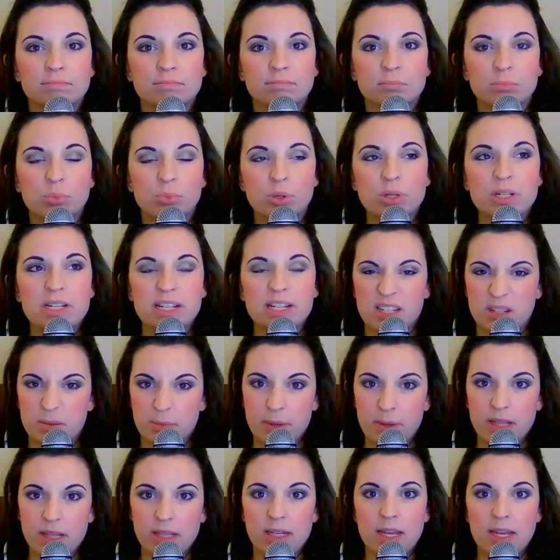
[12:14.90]

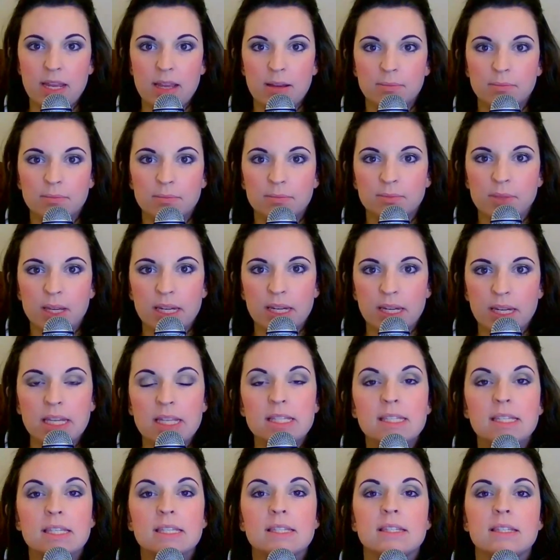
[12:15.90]
predictability and
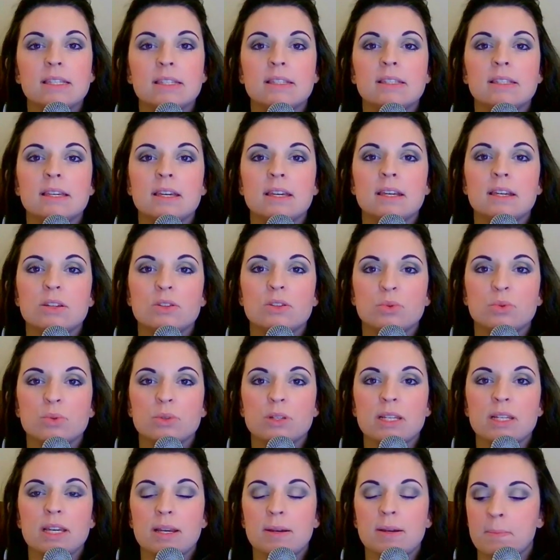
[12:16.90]
consistency in his
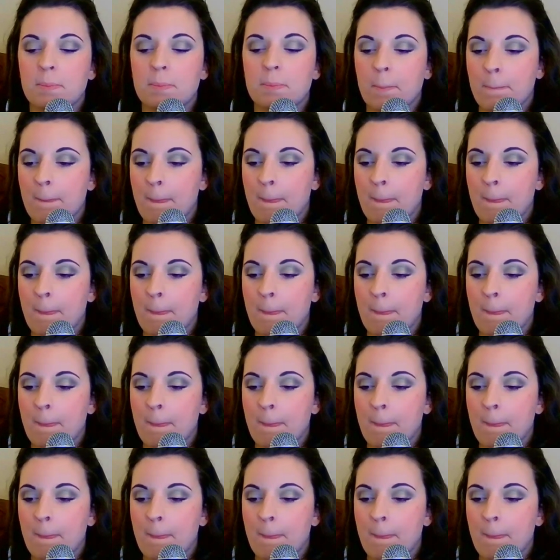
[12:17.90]
routine.